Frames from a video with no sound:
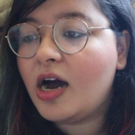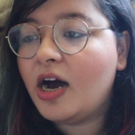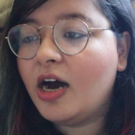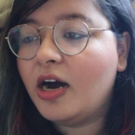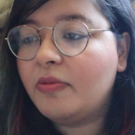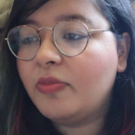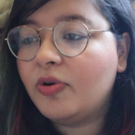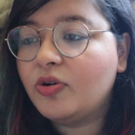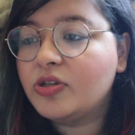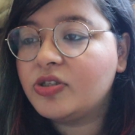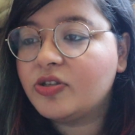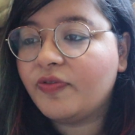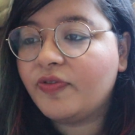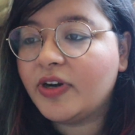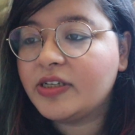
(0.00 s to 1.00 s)

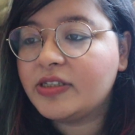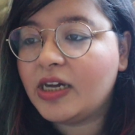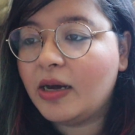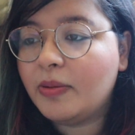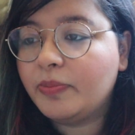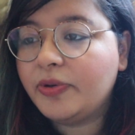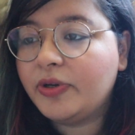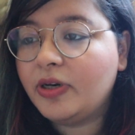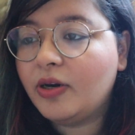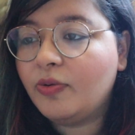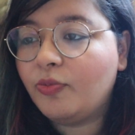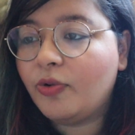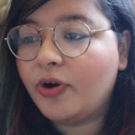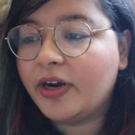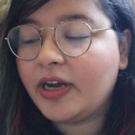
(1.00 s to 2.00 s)
Also, for example,
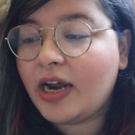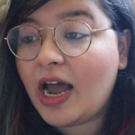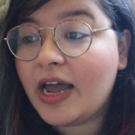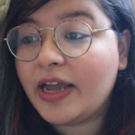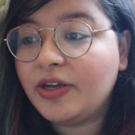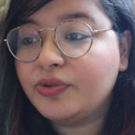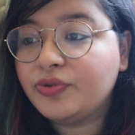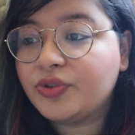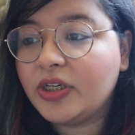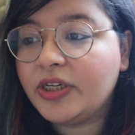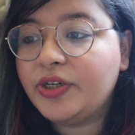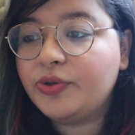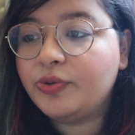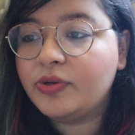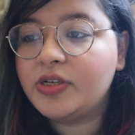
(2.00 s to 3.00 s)
what I
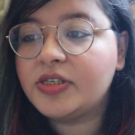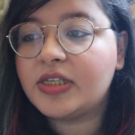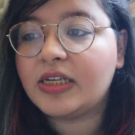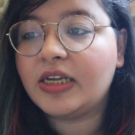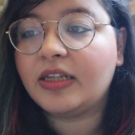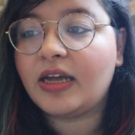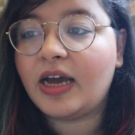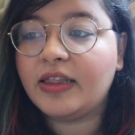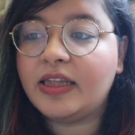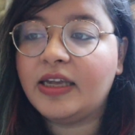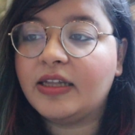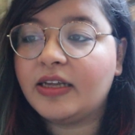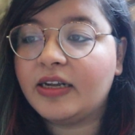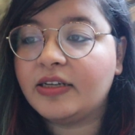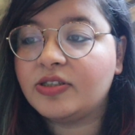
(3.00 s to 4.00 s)
usually do is I
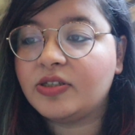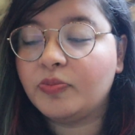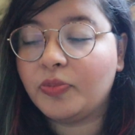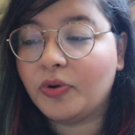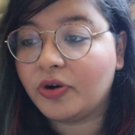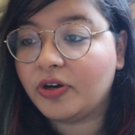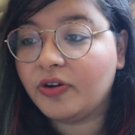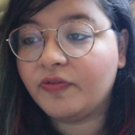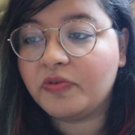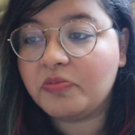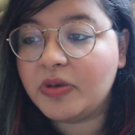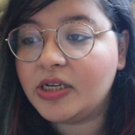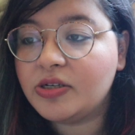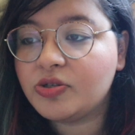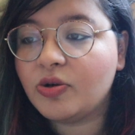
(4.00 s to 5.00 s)
think that it's important for
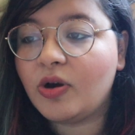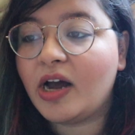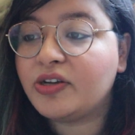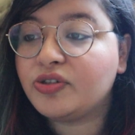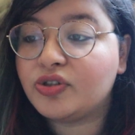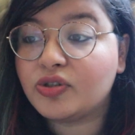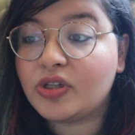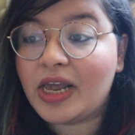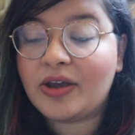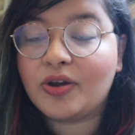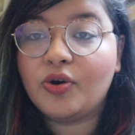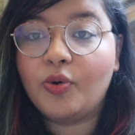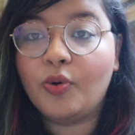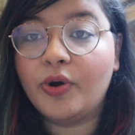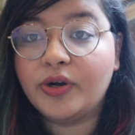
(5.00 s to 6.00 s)
me, so I just
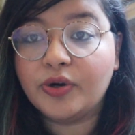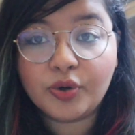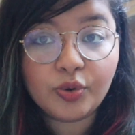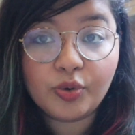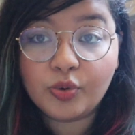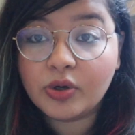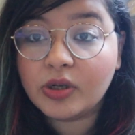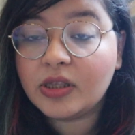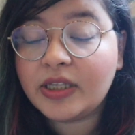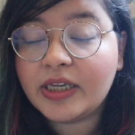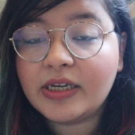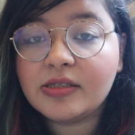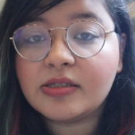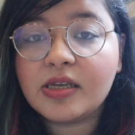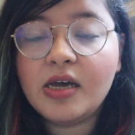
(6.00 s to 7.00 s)
like go and Google
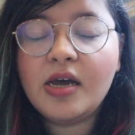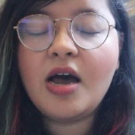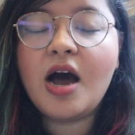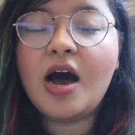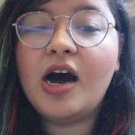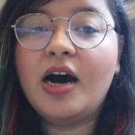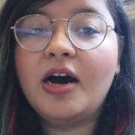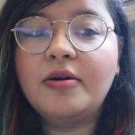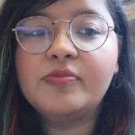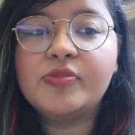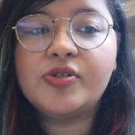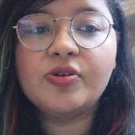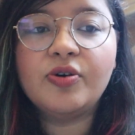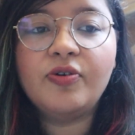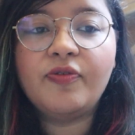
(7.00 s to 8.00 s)
things.
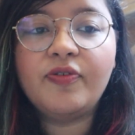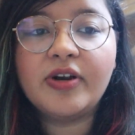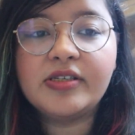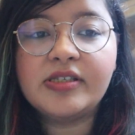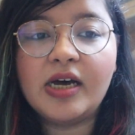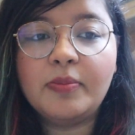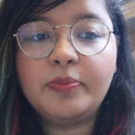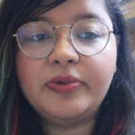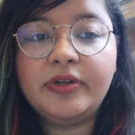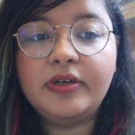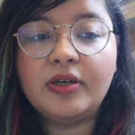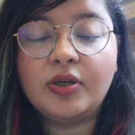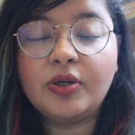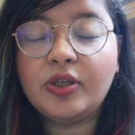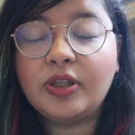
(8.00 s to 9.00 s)
So for
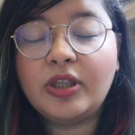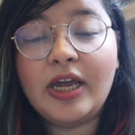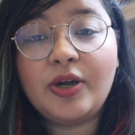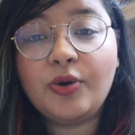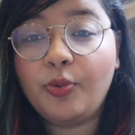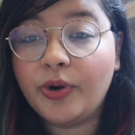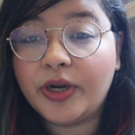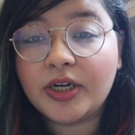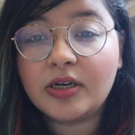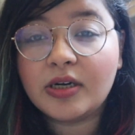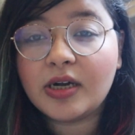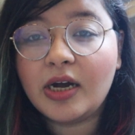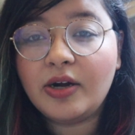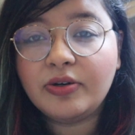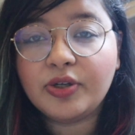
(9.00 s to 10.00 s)
example, that Twitter
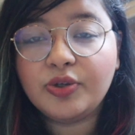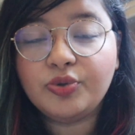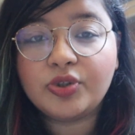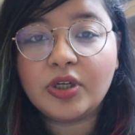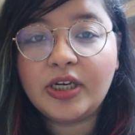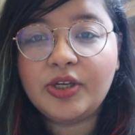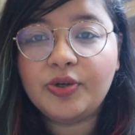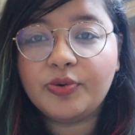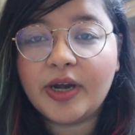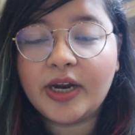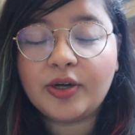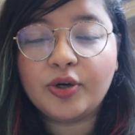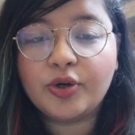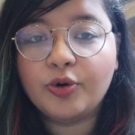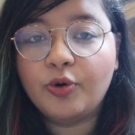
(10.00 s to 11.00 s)
account, usually you
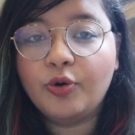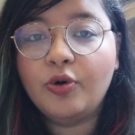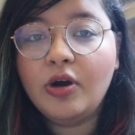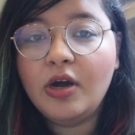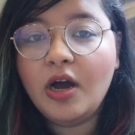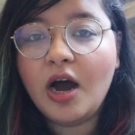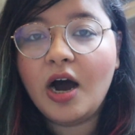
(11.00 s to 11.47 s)
get to know